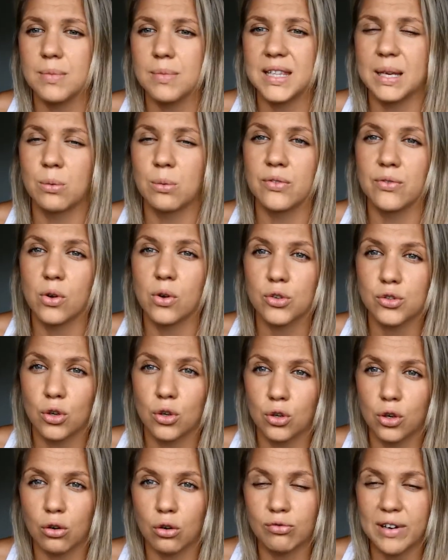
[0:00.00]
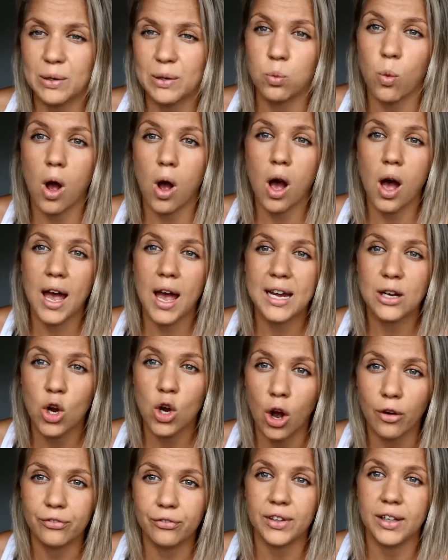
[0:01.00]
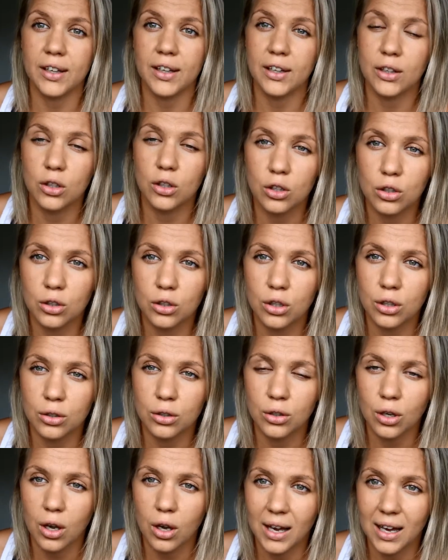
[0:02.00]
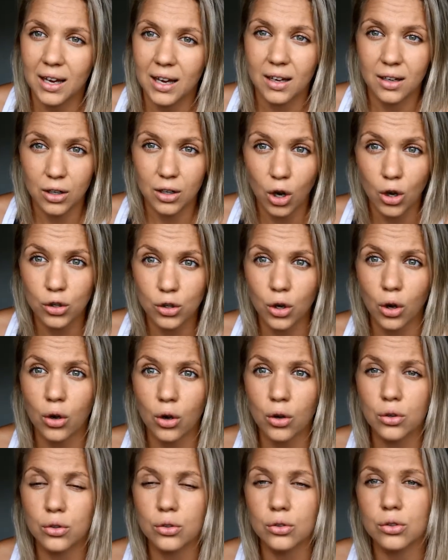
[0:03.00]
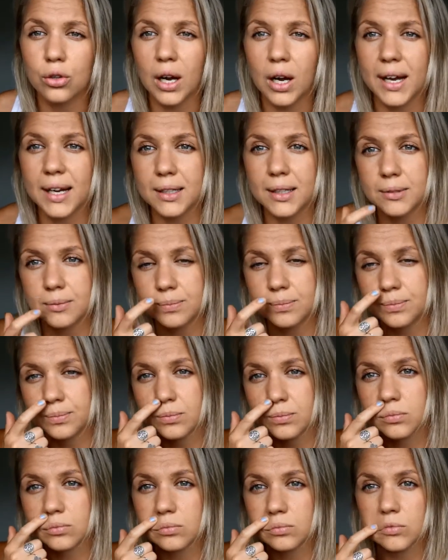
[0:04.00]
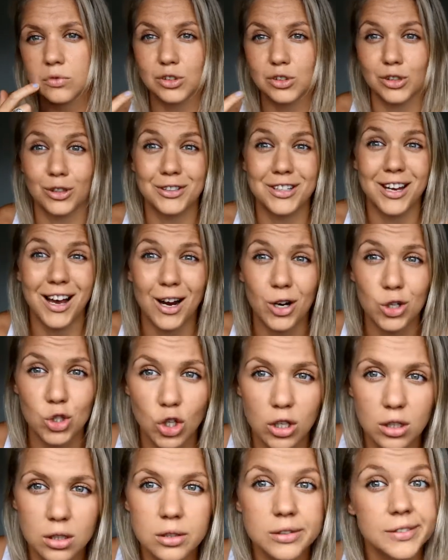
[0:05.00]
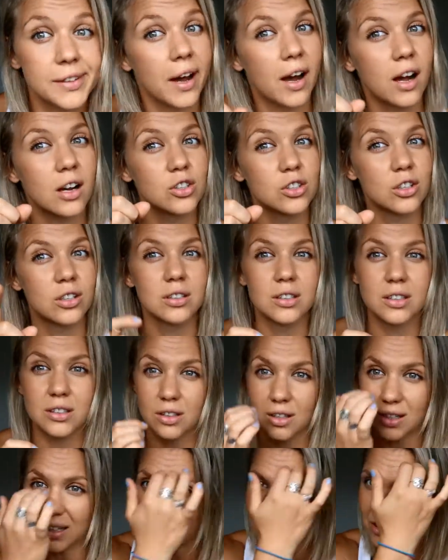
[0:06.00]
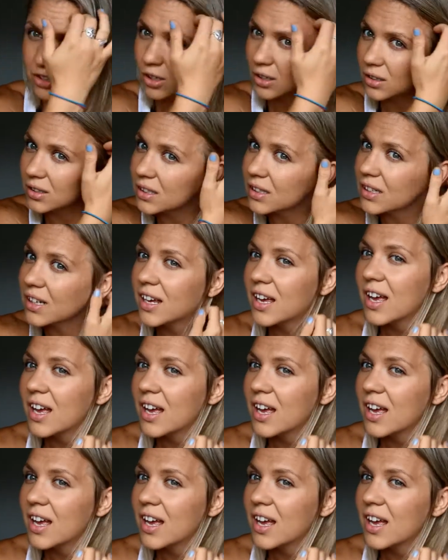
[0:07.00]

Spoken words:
Then we've also got red wine, coffee, cocoa, so dark chocolate, not light chocolate,